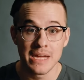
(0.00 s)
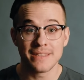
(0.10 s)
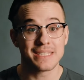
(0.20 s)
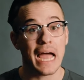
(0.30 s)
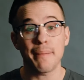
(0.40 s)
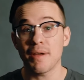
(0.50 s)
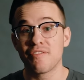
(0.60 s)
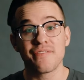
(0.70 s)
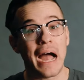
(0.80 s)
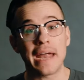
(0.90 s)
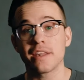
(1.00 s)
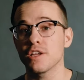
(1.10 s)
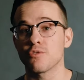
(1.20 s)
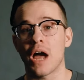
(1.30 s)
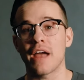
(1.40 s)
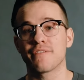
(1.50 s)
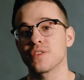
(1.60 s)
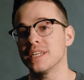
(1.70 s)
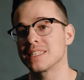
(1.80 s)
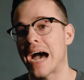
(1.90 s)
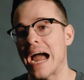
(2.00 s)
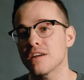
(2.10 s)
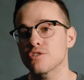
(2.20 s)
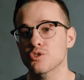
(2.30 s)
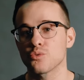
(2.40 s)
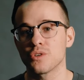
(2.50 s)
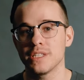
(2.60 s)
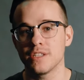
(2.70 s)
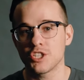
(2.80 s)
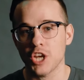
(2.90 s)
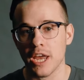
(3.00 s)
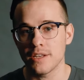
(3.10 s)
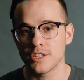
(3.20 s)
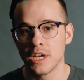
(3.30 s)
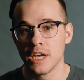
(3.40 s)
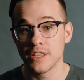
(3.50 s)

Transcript: the time had finally arrived for the entire story to change.